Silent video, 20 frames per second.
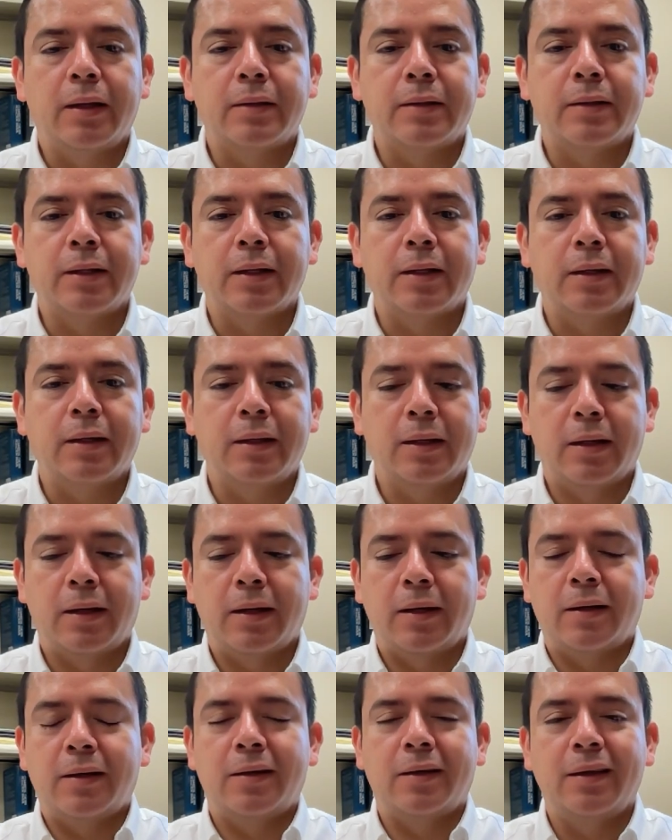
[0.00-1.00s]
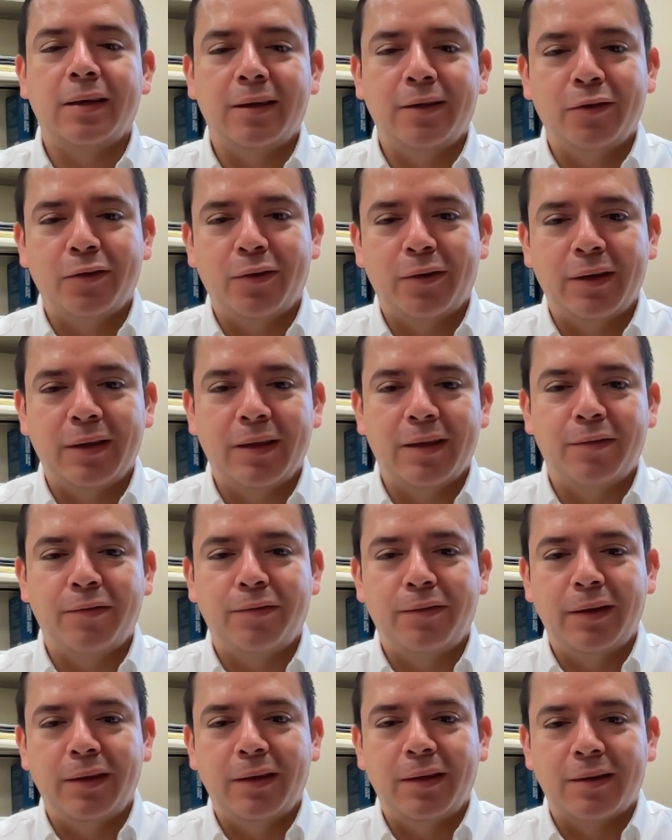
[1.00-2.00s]
are checking, in the
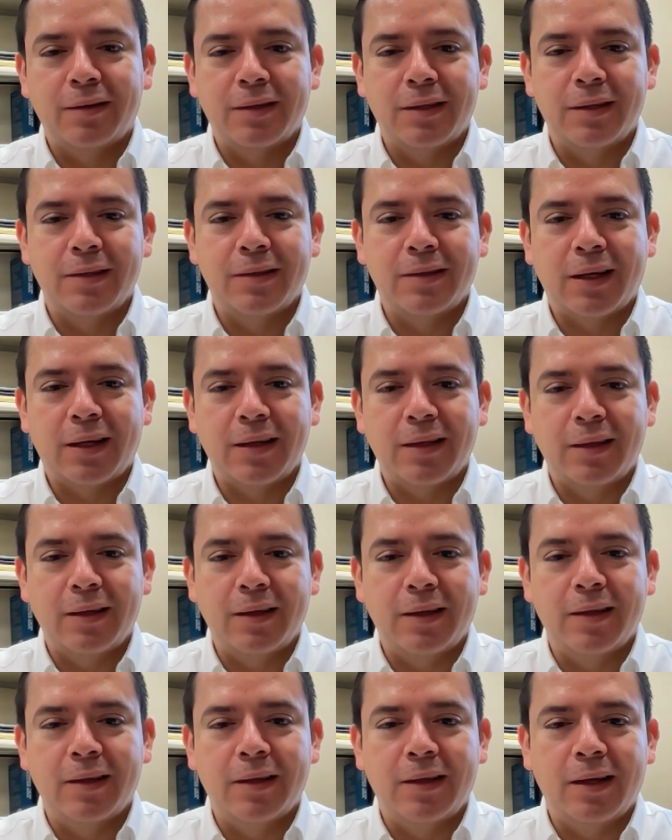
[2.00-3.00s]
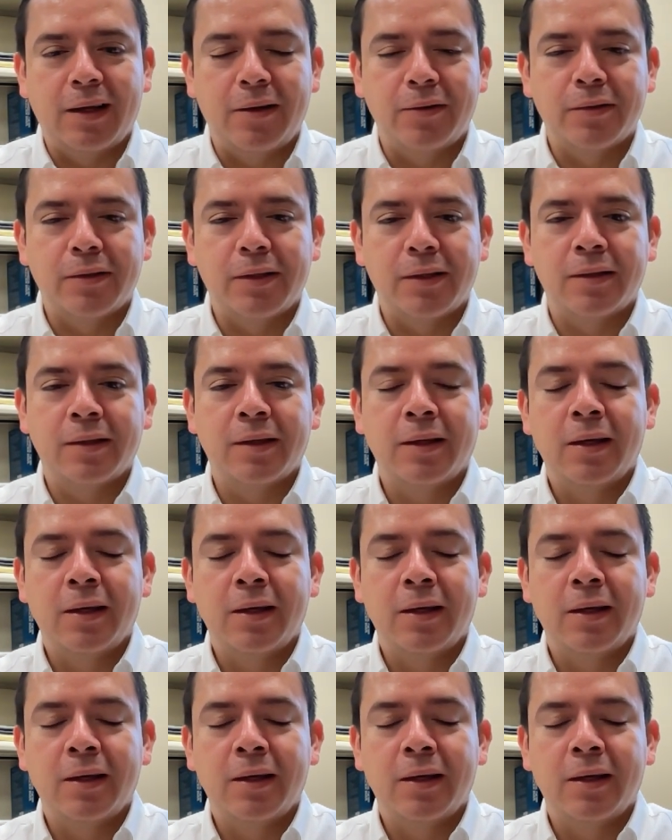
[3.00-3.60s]
feeders inside the houses,